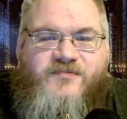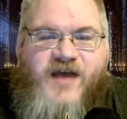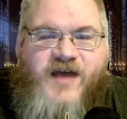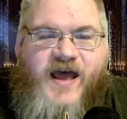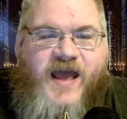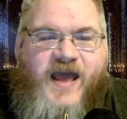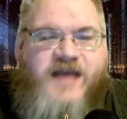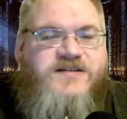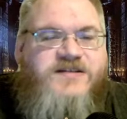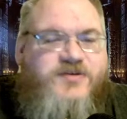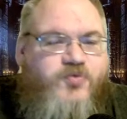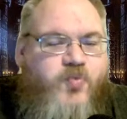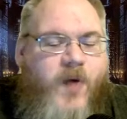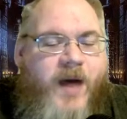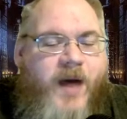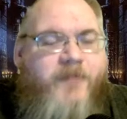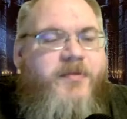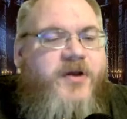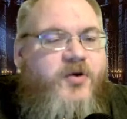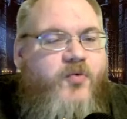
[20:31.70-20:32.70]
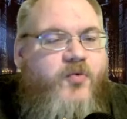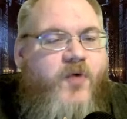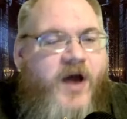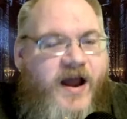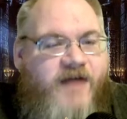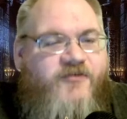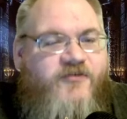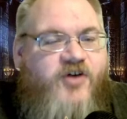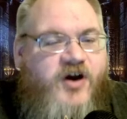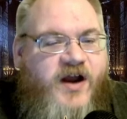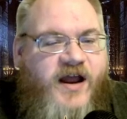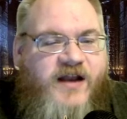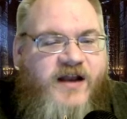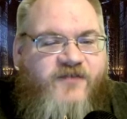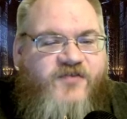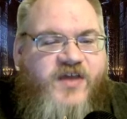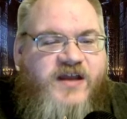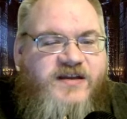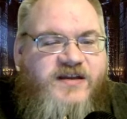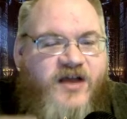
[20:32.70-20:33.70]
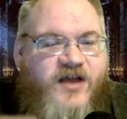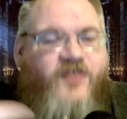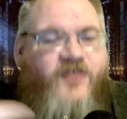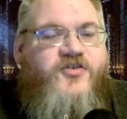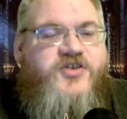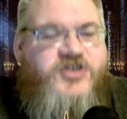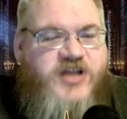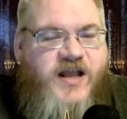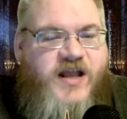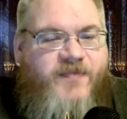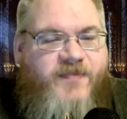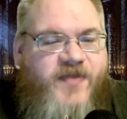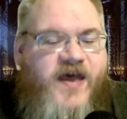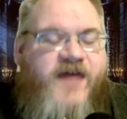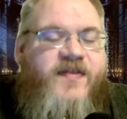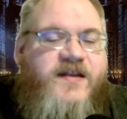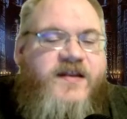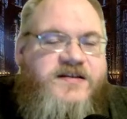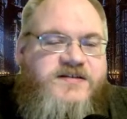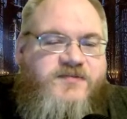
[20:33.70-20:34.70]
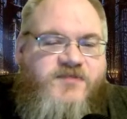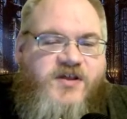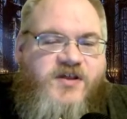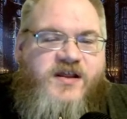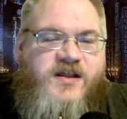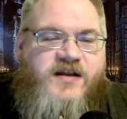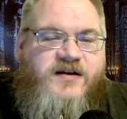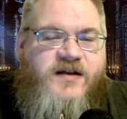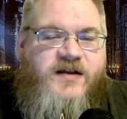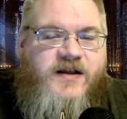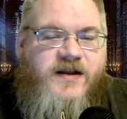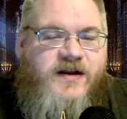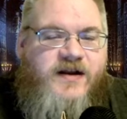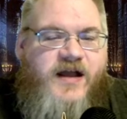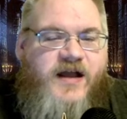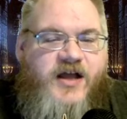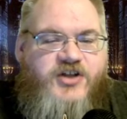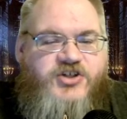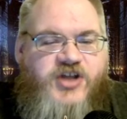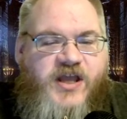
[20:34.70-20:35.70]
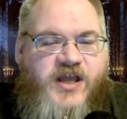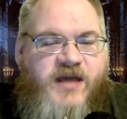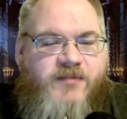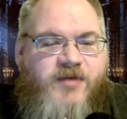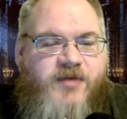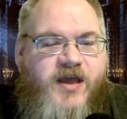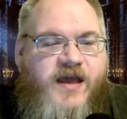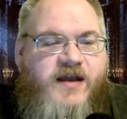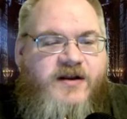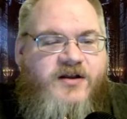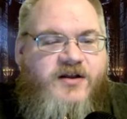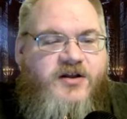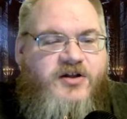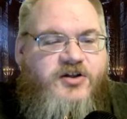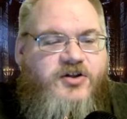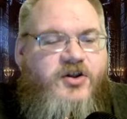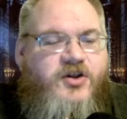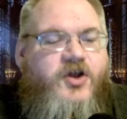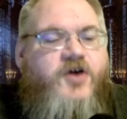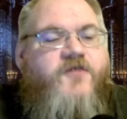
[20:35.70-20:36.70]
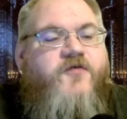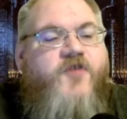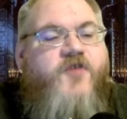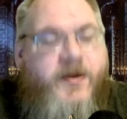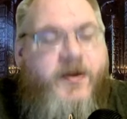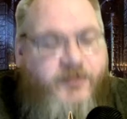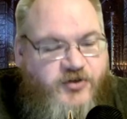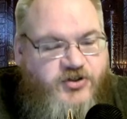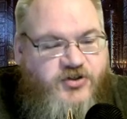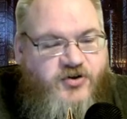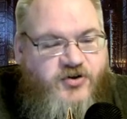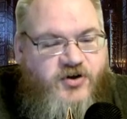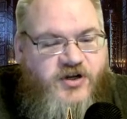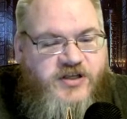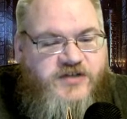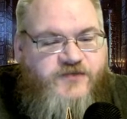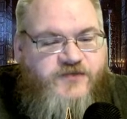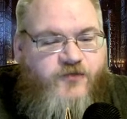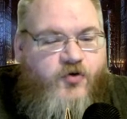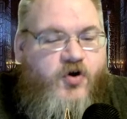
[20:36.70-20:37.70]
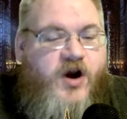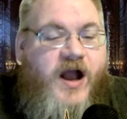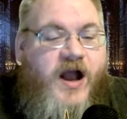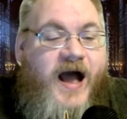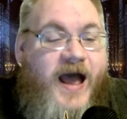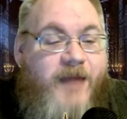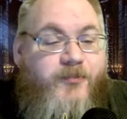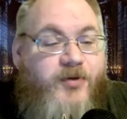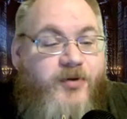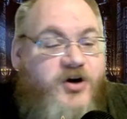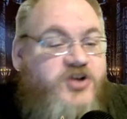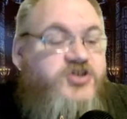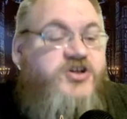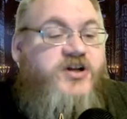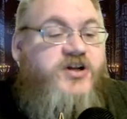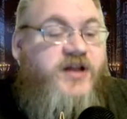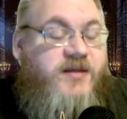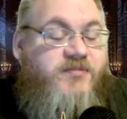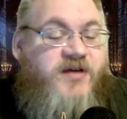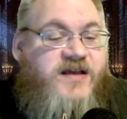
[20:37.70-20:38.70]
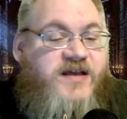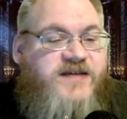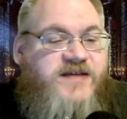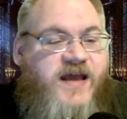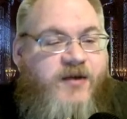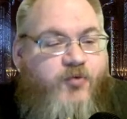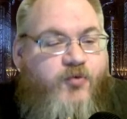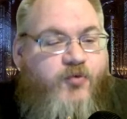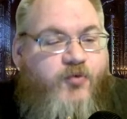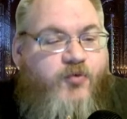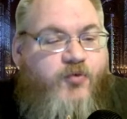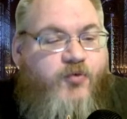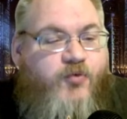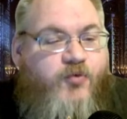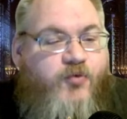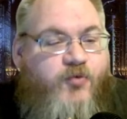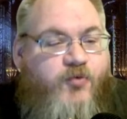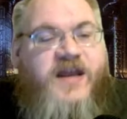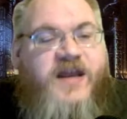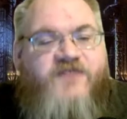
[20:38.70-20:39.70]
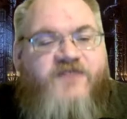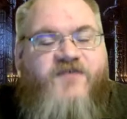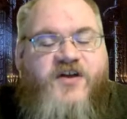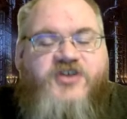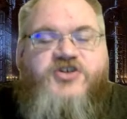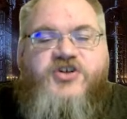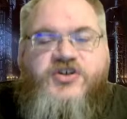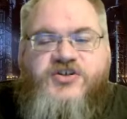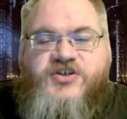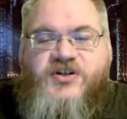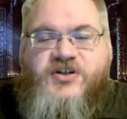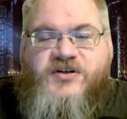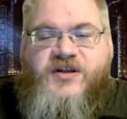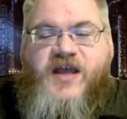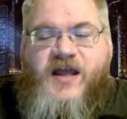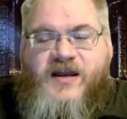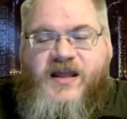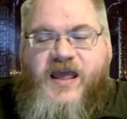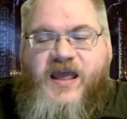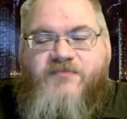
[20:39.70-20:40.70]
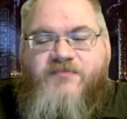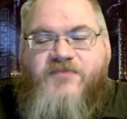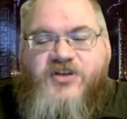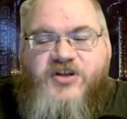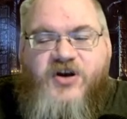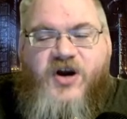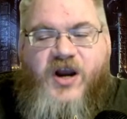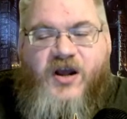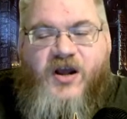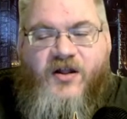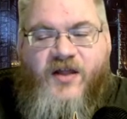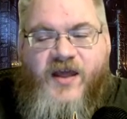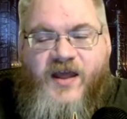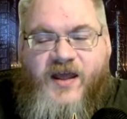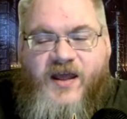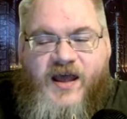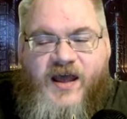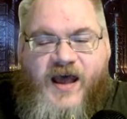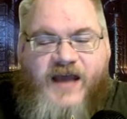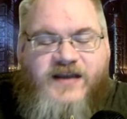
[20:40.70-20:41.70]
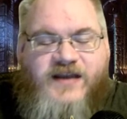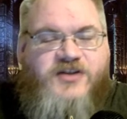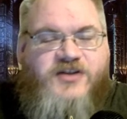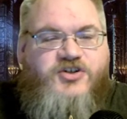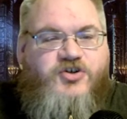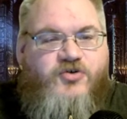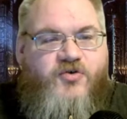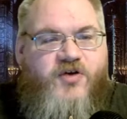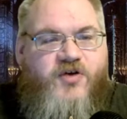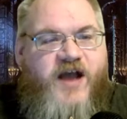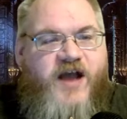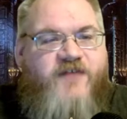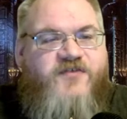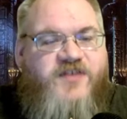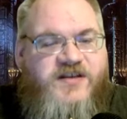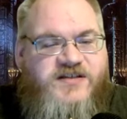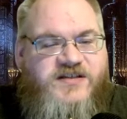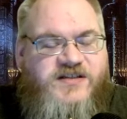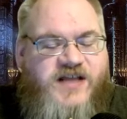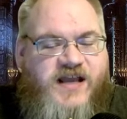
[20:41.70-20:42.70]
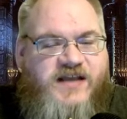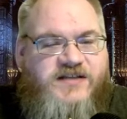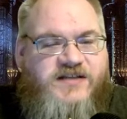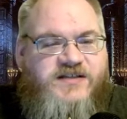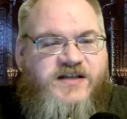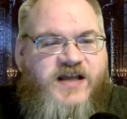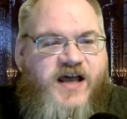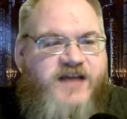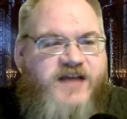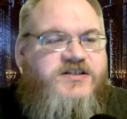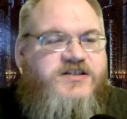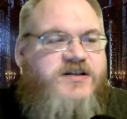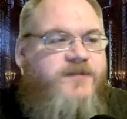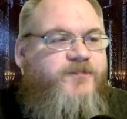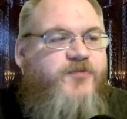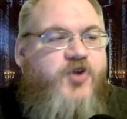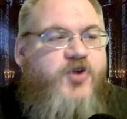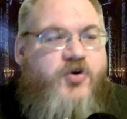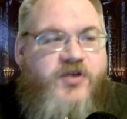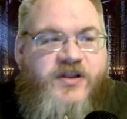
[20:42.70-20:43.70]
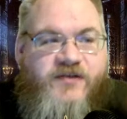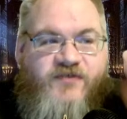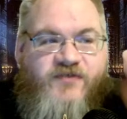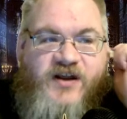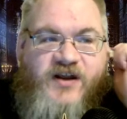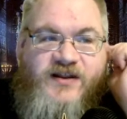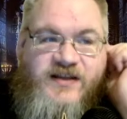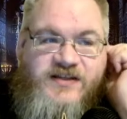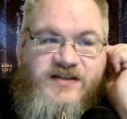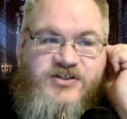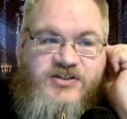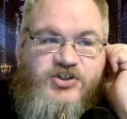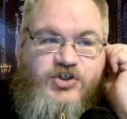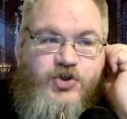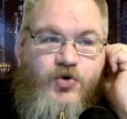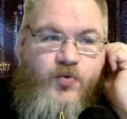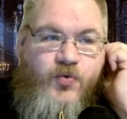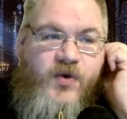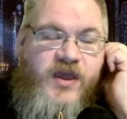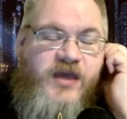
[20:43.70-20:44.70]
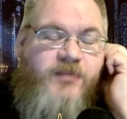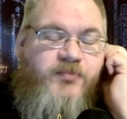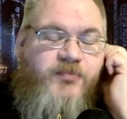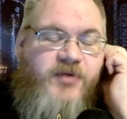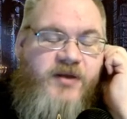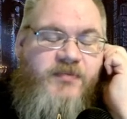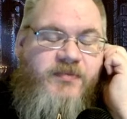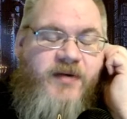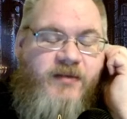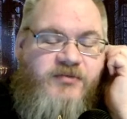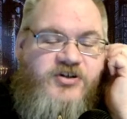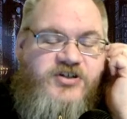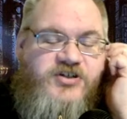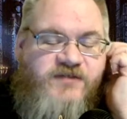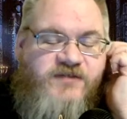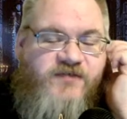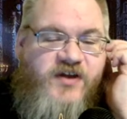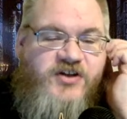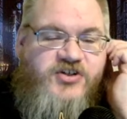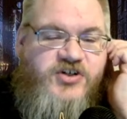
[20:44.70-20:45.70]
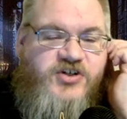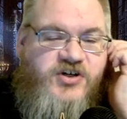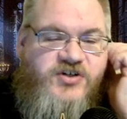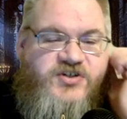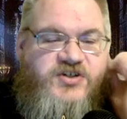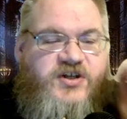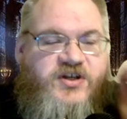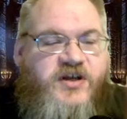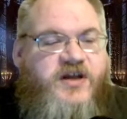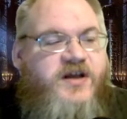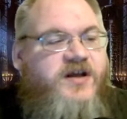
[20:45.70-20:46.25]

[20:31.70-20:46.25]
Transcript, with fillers: a ice weapon, whatever. And if they tell the GM that, that is something that a GM can look for opportunities for. I personally, because I write adventures and, and game material, I tend to craft these things custom or at the very least tweak pre published adventures